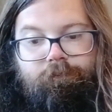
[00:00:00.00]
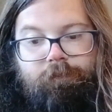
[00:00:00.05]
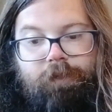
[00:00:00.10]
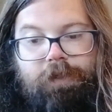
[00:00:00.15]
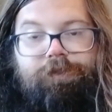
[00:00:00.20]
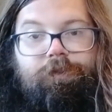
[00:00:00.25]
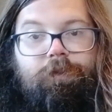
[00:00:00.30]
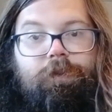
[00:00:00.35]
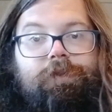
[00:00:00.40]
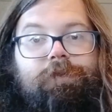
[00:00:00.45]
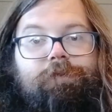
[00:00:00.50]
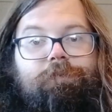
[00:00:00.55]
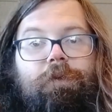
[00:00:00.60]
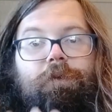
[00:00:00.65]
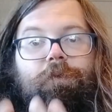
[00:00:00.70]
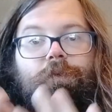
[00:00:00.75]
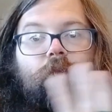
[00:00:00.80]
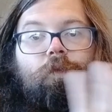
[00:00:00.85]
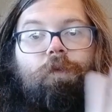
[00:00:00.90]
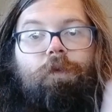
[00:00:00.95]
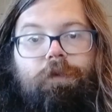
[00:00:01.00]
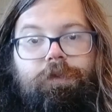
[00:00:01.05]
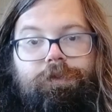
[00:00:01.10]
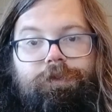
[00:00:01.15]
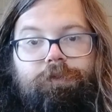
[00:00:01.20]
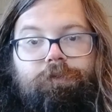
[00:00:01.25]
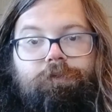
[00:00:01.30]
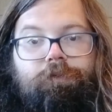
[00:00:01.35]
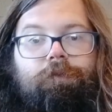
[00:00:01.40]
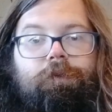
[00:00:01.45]
so I just want to warn
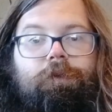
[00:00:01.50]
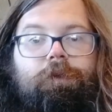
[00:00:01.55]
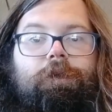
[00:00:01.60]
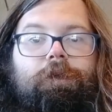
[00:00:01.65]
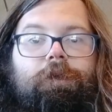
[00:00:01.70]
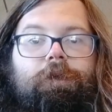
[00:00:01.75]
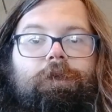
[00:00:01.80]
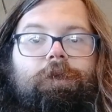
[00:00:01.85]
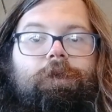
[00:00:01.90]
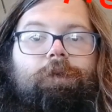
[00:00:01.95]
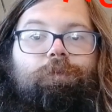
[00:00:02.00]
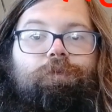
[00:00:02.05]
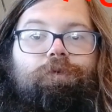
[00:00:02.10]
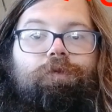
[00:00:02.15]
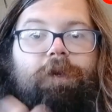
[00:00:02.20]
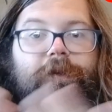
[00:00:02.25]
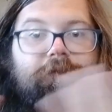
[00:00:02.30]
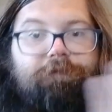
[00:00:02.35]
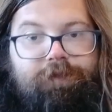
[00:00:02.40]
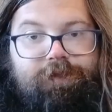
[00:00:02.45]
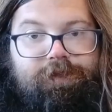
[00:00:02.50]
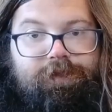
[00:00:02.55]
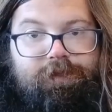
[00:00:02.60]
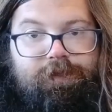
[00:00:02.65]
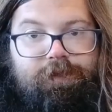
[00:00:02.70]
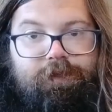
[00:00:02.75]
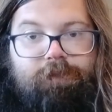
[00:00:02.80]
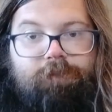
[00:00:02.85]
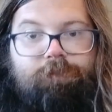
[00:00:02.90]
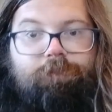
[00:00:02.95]
you, preface
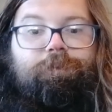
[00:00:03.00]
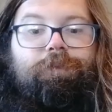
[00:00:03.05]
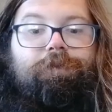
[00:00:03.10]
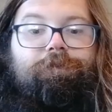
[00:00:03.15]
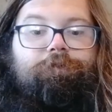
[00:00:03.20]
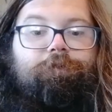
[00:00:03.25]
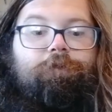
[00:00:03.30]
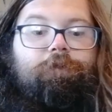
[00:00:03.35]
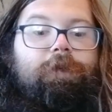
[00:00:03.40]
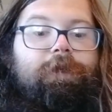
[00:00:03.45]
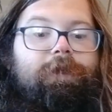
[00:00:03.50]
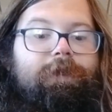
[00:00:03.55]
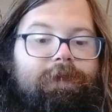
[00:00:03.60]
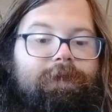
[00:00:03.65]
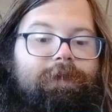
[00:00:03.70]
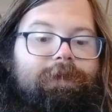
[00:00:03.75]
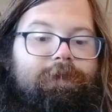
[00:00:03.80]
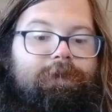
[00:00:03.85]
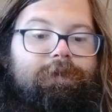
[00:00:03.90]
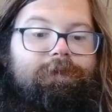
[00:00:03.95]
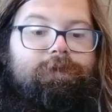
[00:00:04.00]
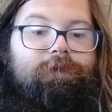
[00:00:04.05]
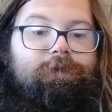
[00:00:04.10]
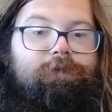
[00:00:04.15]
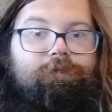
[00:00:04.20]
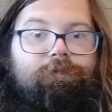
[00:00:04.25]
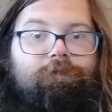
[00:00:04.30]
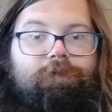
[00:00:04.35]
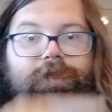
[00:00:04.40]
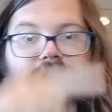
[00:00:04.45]
it before I get
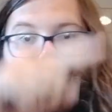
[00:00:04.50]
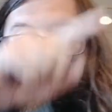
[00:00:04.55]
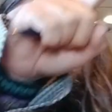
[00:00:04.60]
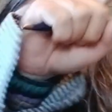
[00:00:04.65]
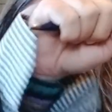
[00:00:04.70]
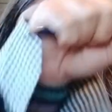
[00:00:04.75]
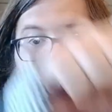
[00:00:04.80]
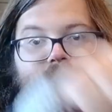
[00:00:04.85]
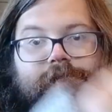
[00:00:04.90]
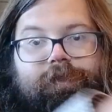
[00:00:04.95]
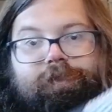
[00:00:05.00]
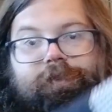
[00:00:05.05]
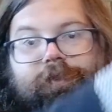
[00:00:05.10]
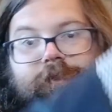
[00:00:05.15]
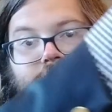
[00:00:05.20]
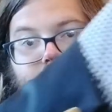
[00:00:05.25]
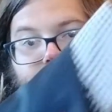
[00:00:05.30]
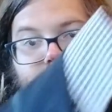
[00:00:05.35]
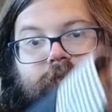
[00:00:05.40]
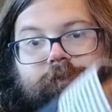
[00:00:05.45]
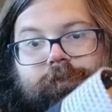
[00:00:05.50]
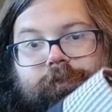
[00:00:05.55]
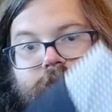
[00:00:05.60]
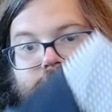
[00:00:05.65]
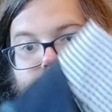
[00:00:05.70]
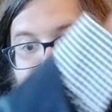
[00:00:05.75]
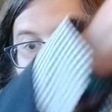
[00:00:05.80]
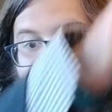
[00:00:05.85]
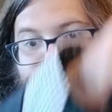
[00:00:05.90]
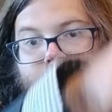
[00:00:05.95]
into these 6 here,
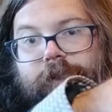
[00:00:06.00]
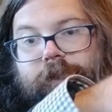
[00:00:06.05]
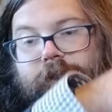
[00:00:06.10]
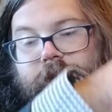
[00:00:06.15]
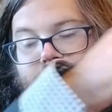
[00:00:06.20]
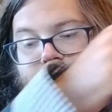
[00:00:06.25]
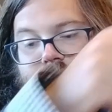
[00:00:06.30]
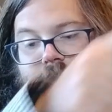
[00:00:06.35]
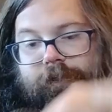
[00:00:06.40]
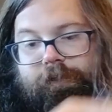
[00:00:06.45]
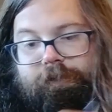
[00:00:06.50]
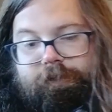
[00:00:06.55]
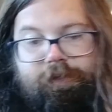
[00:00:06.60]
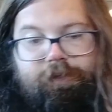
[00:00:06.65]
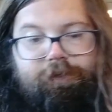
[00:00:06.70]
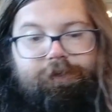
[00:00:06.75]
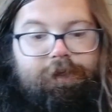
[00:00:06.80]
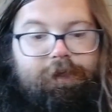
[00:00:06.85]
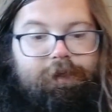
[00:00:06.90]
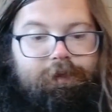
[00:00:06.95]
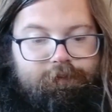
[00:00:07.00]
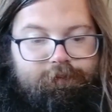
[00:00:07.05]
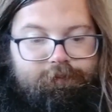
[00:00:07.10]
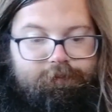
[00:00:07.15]
that